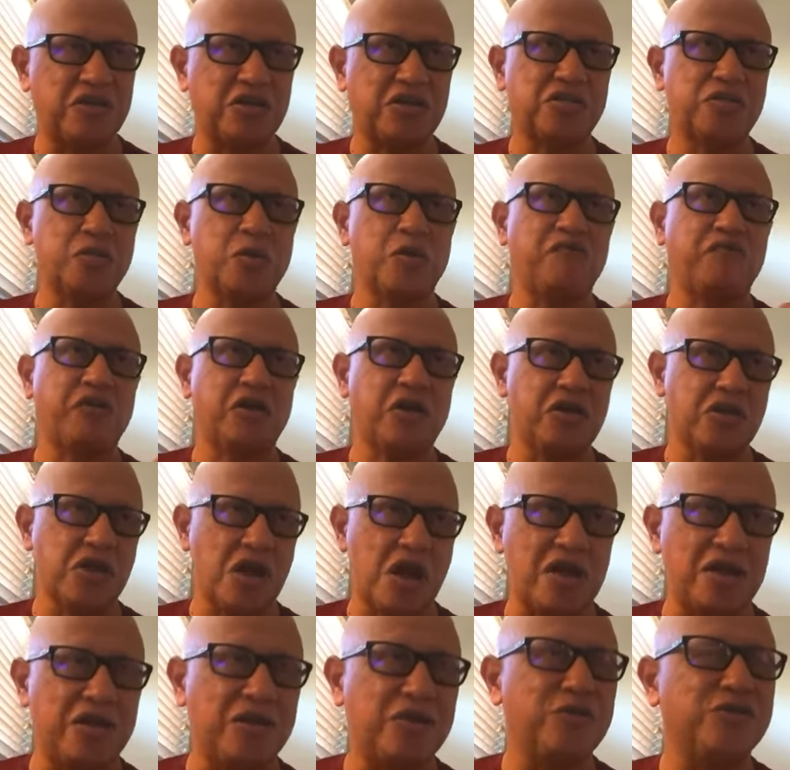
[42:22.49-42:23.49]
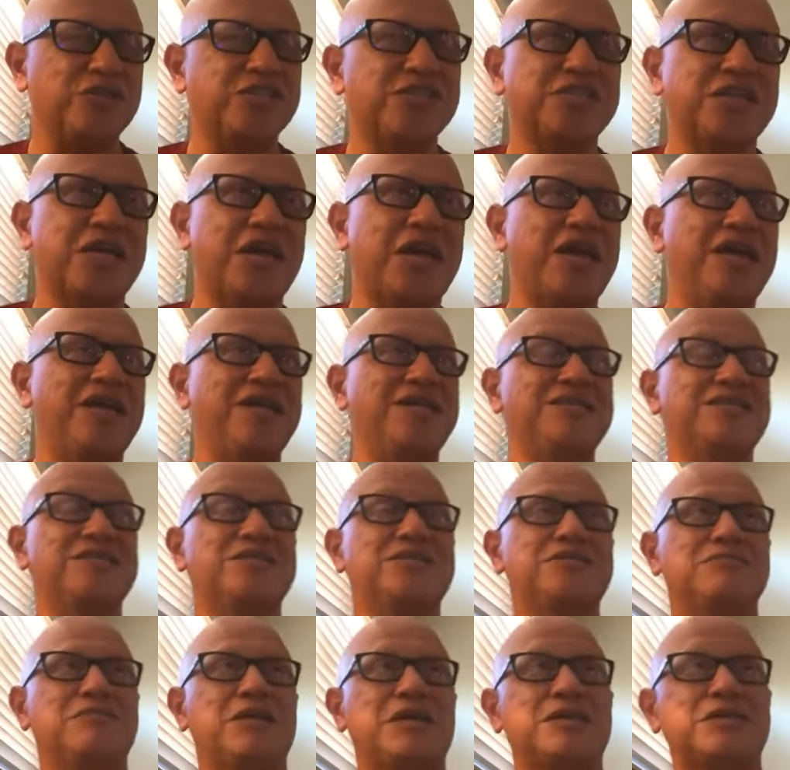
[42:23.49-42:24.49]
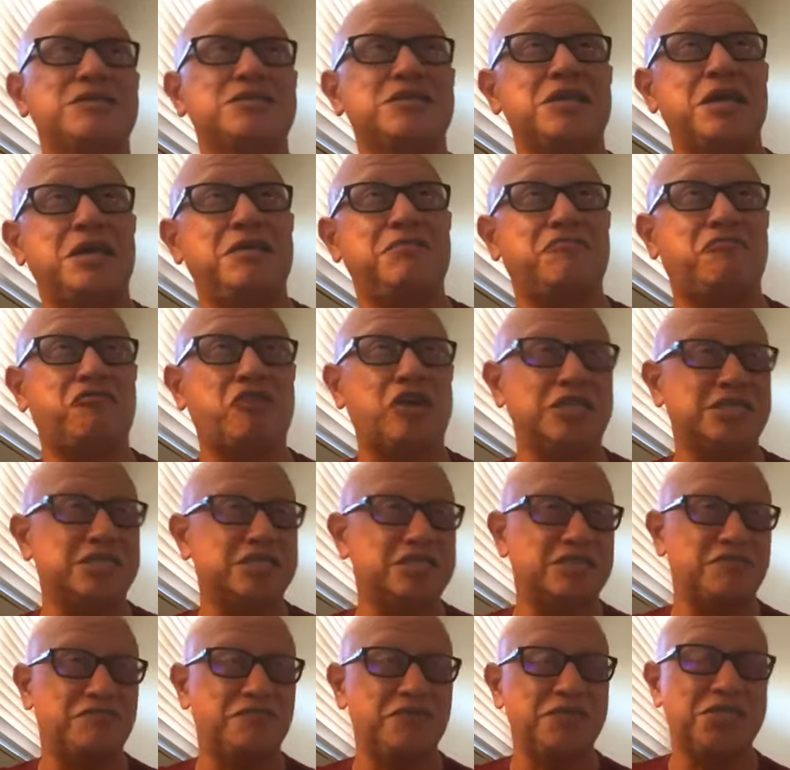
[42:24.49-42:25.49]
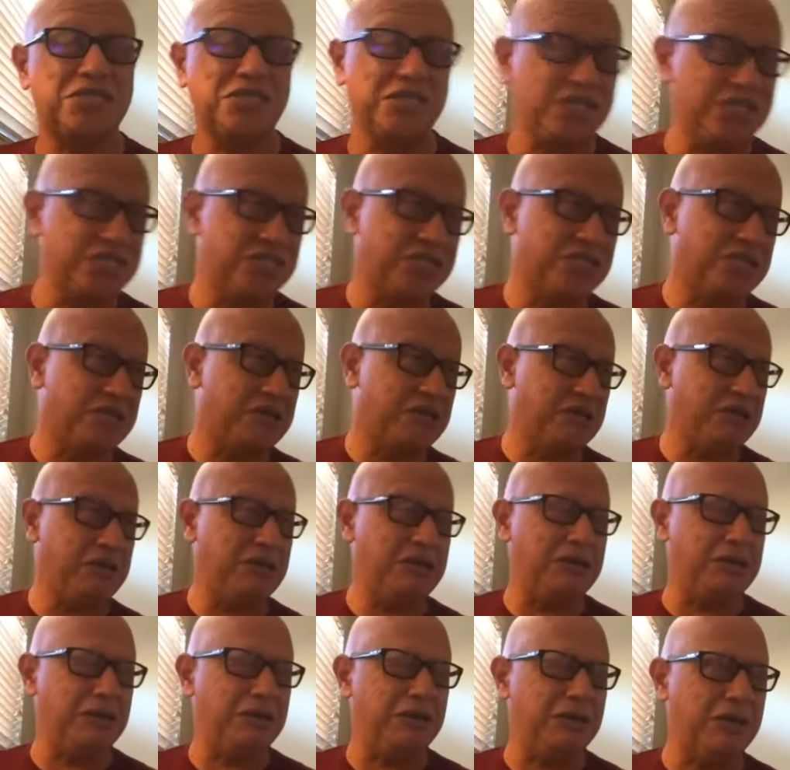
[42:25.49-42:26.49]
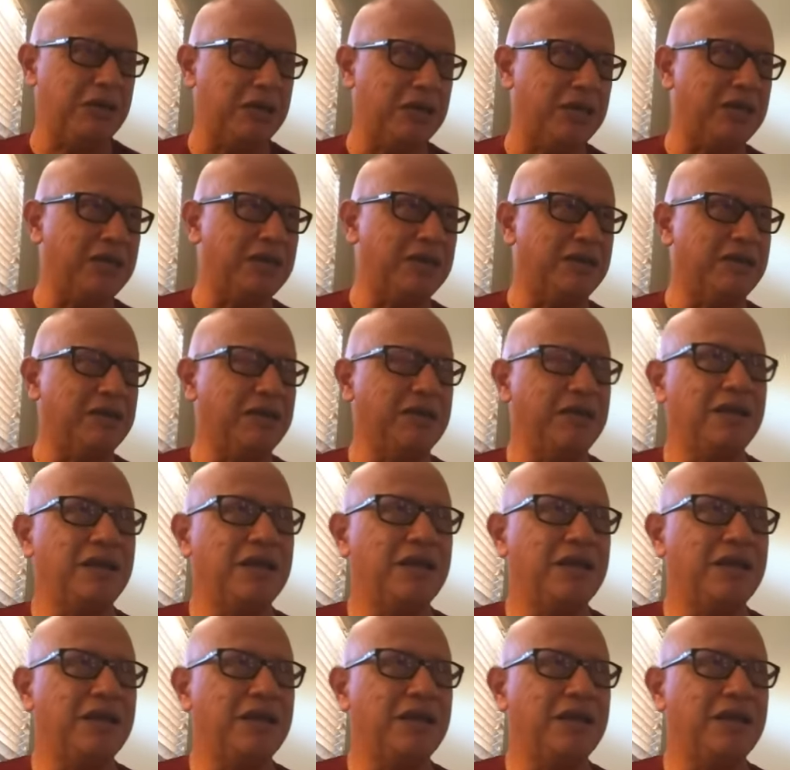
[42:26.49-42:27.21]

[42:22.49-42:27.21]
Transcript: sort of canonical saints like Saint Francis of Assisi and and